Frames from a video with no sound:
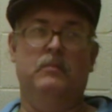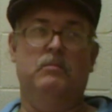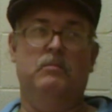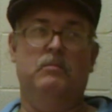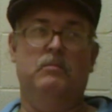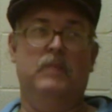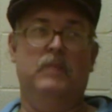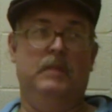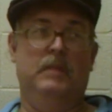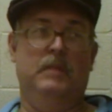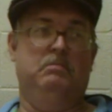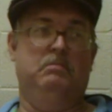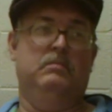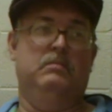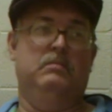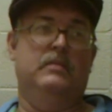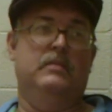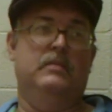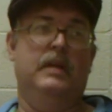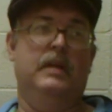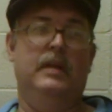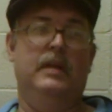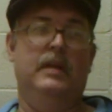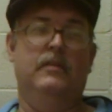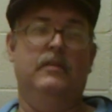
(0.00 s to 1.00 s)
But
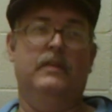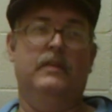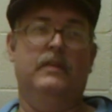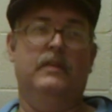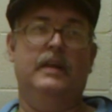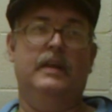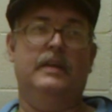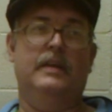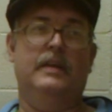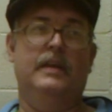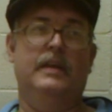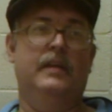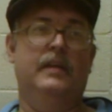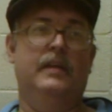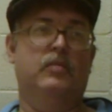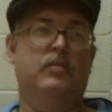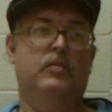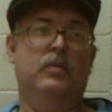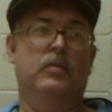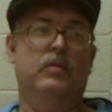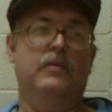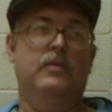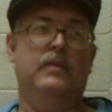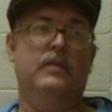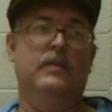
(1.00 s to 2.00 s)
they don't think that it's
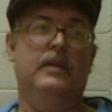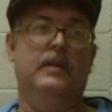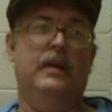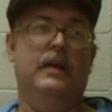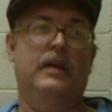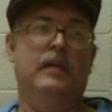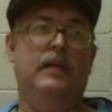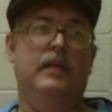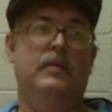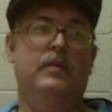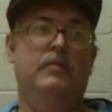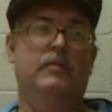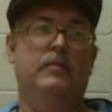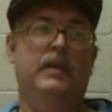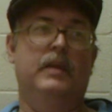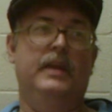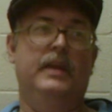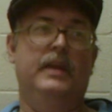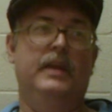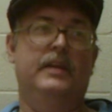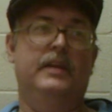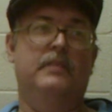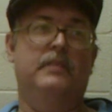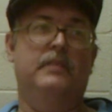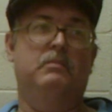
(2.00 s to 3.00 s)
worth the time and the
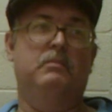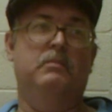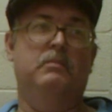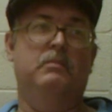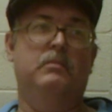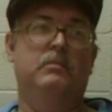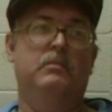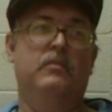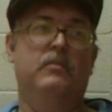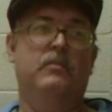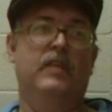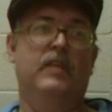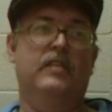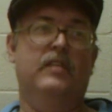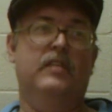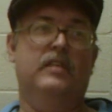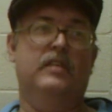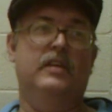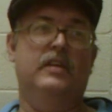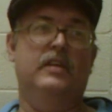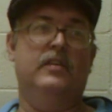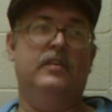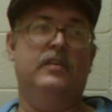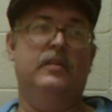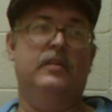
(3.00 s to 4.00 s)
money to invest
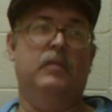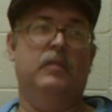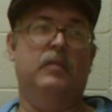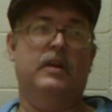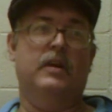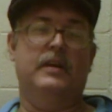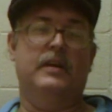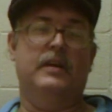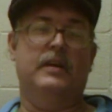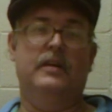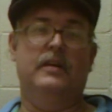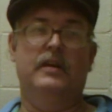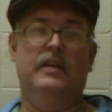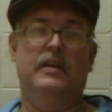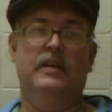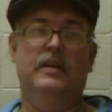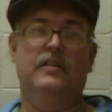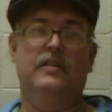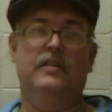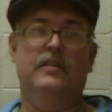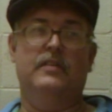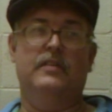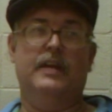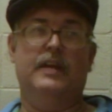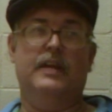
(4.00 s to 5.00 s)
into the market.
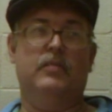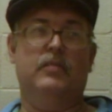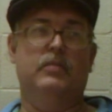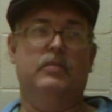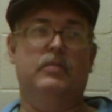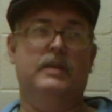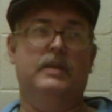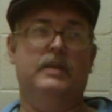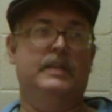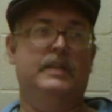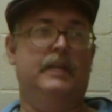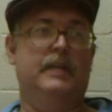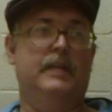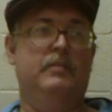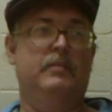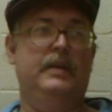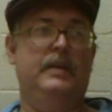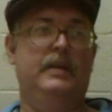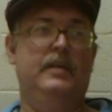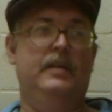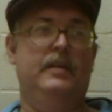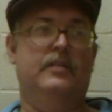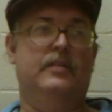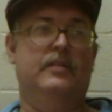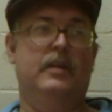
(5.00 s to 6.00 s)
So that's where the
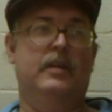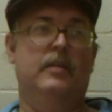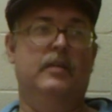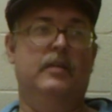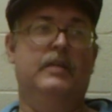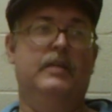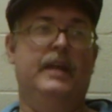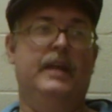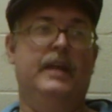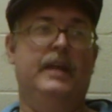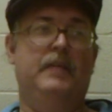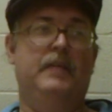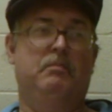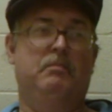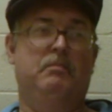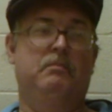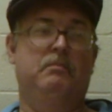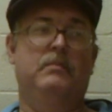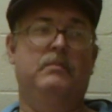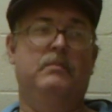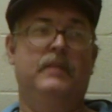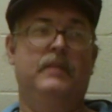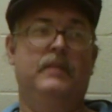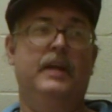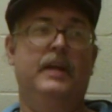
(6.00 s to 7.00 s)
Japanese go, and
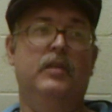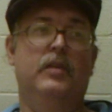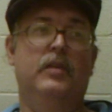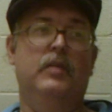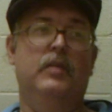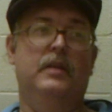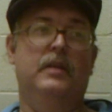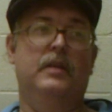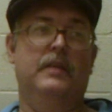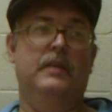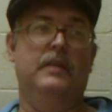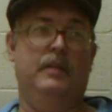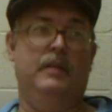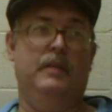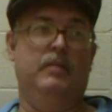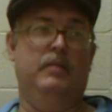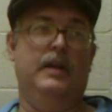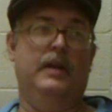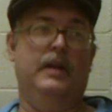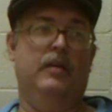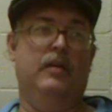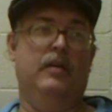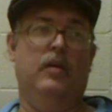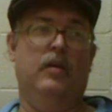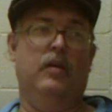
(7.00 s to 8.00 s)
they do it. They put
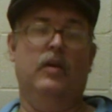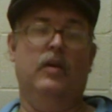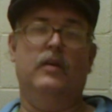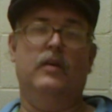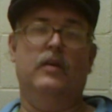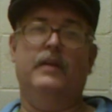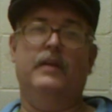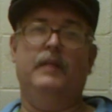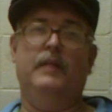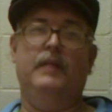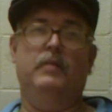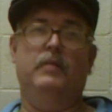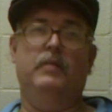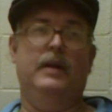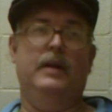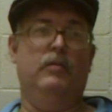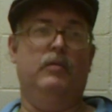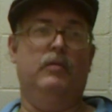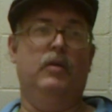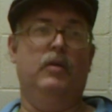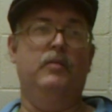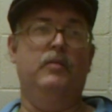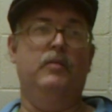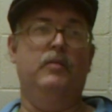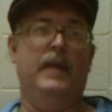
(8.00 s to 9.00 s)
out horror, they put out
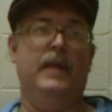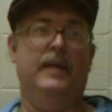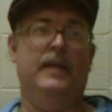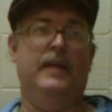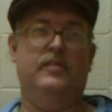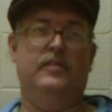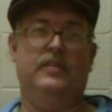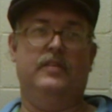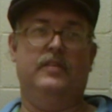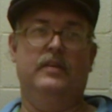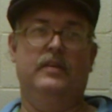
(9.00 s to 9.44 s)
romance.